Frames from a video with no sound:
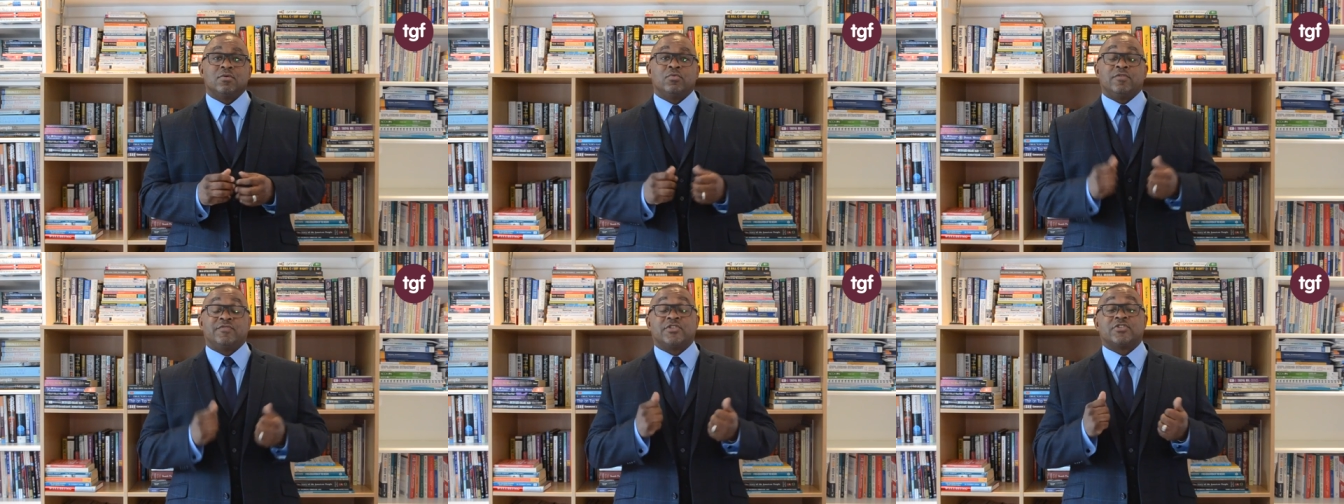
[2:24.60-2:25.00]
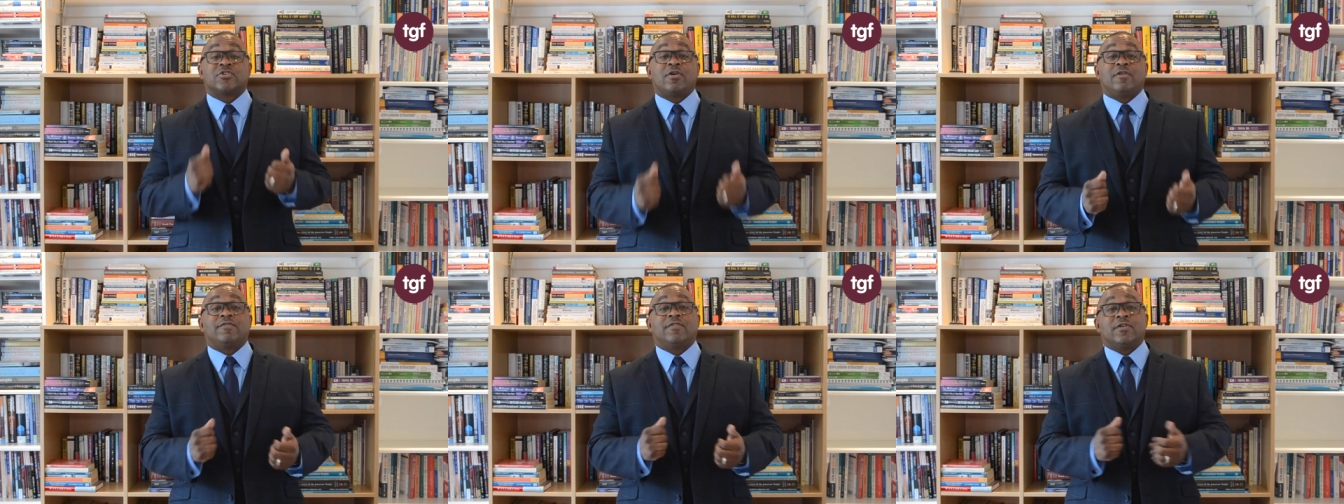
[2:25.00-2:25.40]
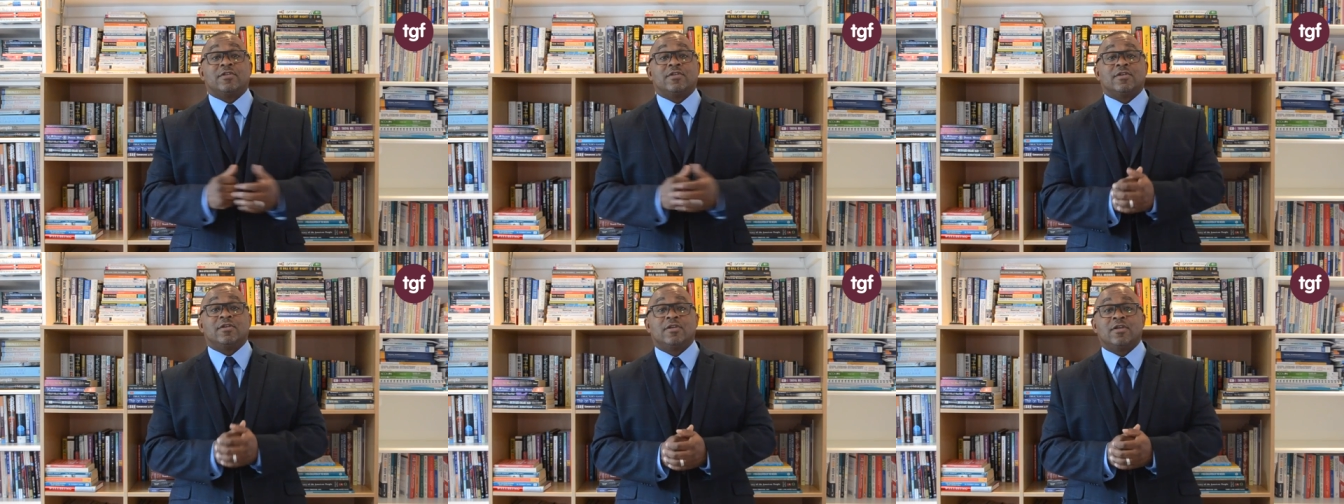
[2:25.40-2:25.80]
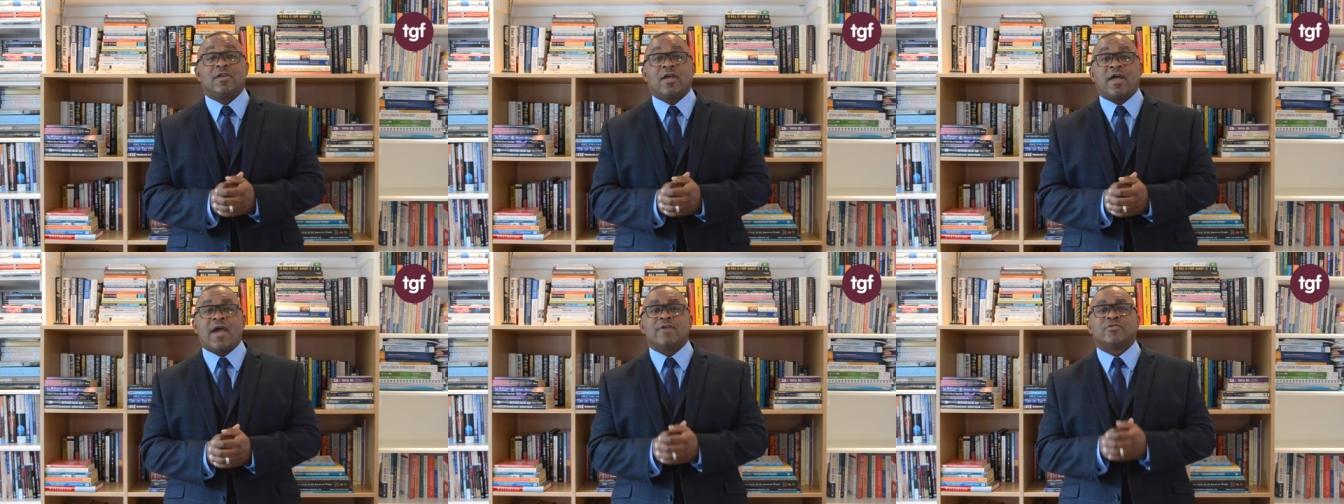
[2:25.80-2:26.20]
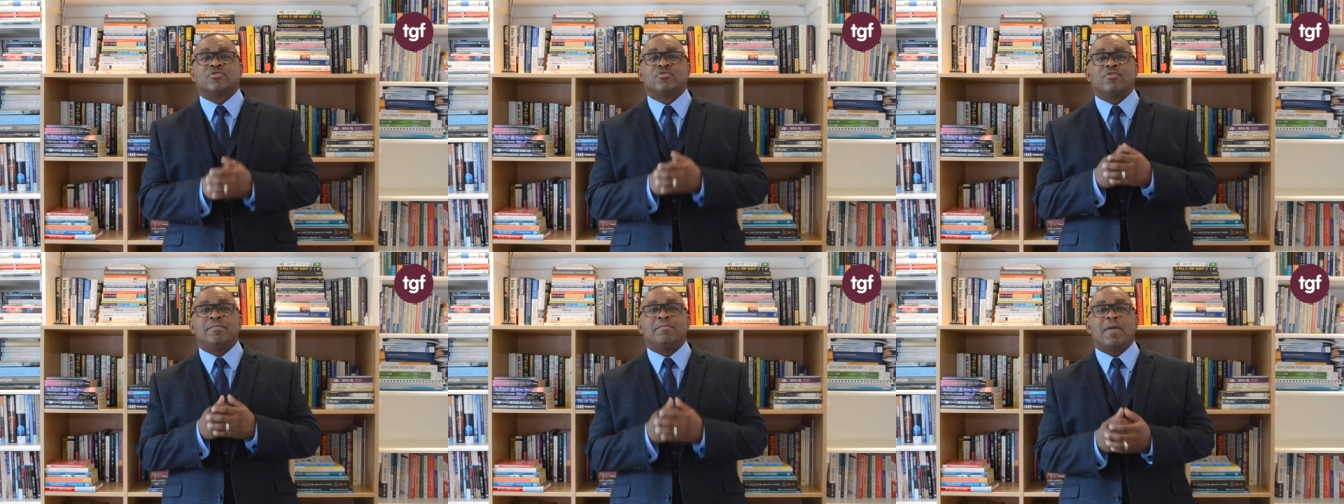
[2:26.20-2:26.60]
We've just covered how
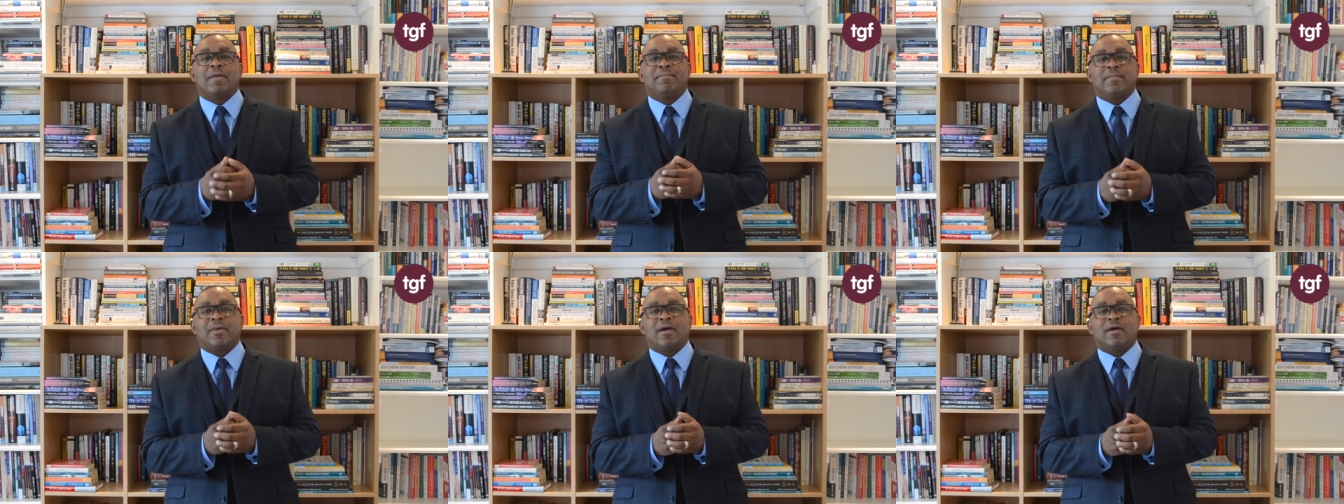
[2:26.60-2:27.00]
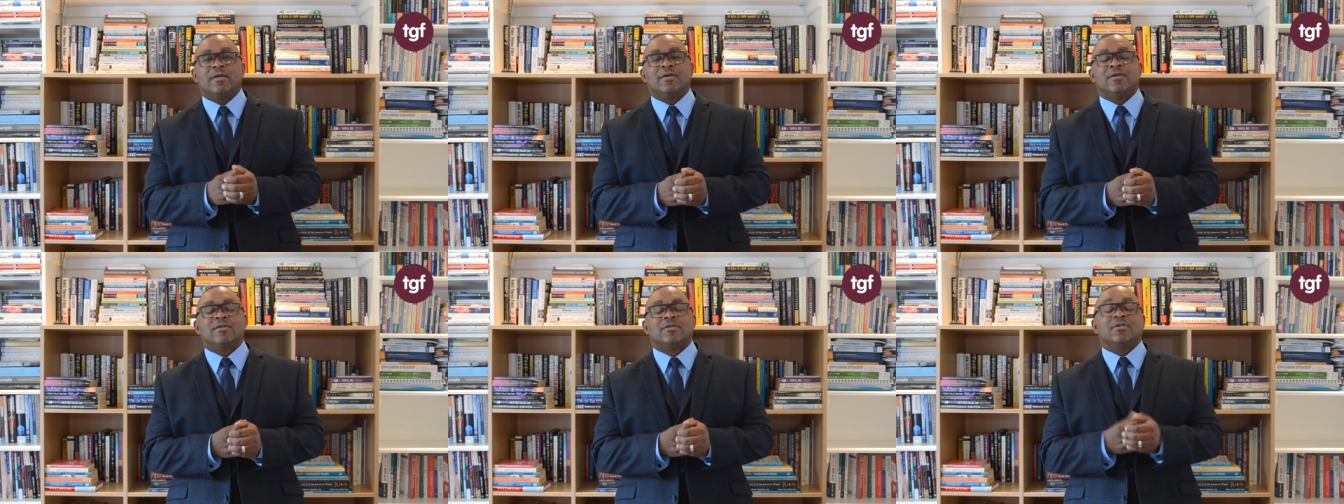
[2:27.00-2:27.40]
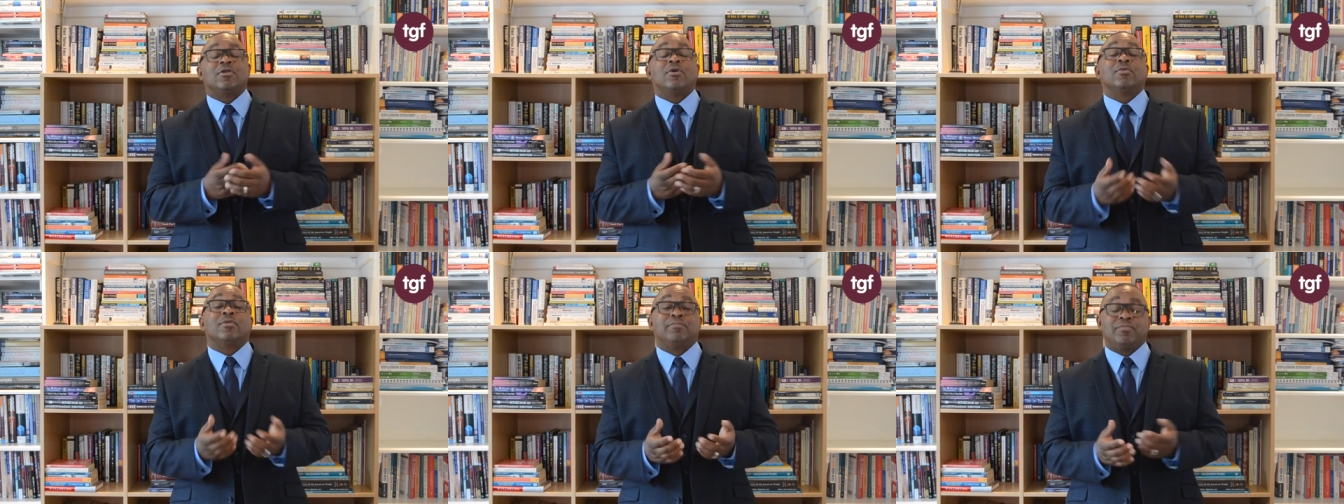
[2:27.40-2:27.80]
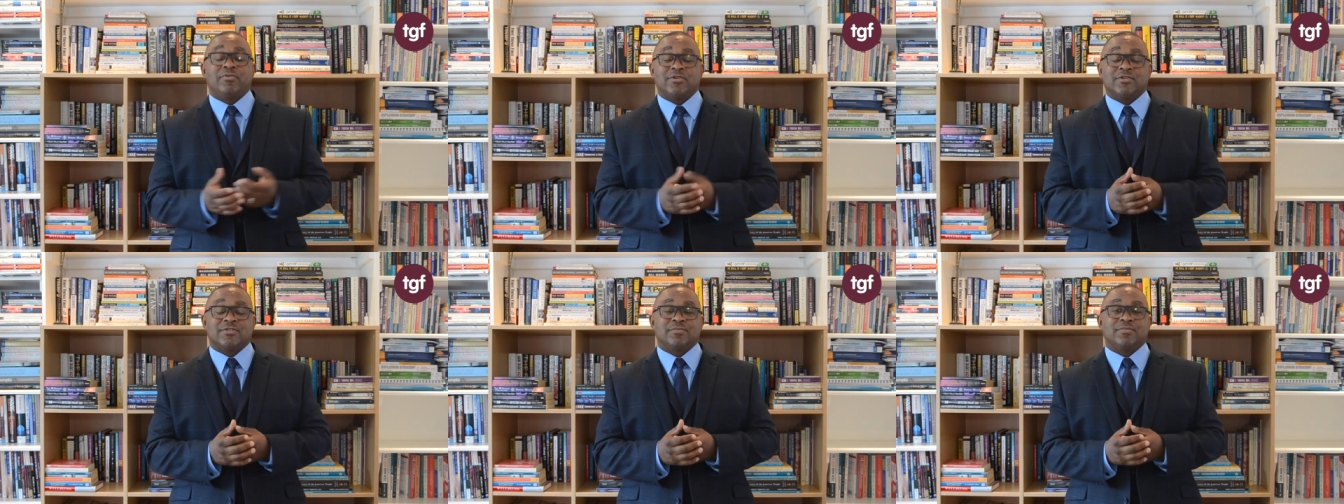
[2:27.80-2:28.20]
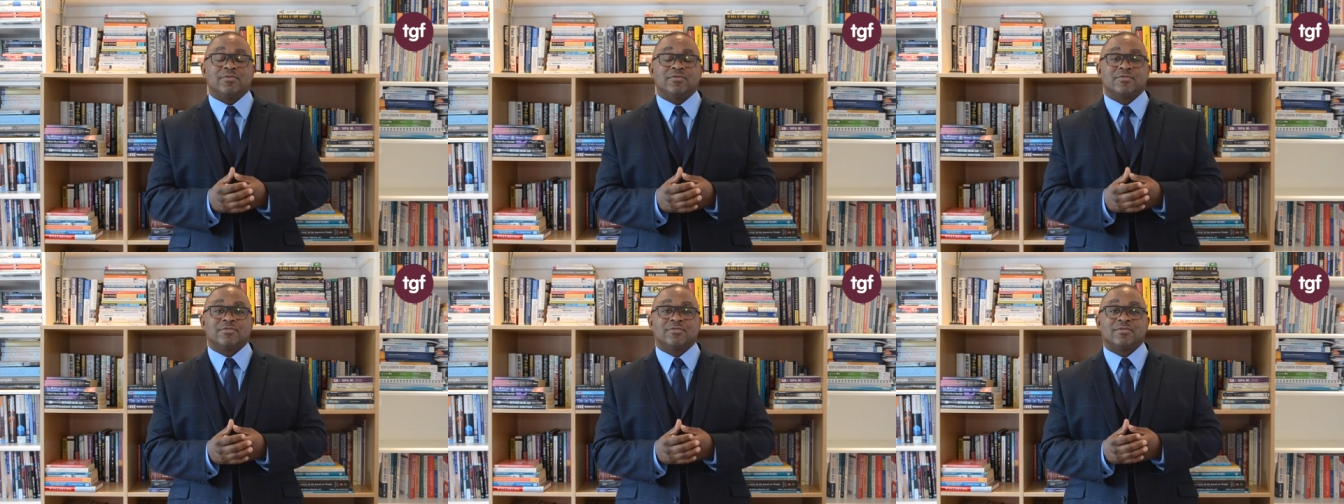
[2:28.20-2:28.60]
to remember the Nolan
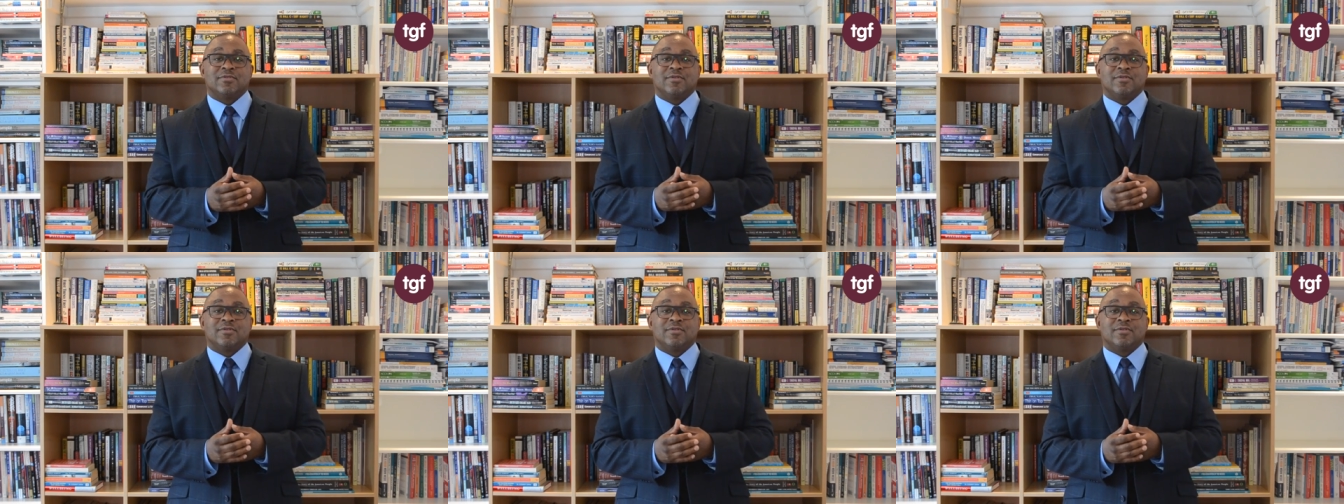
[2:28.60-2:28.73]
Principles,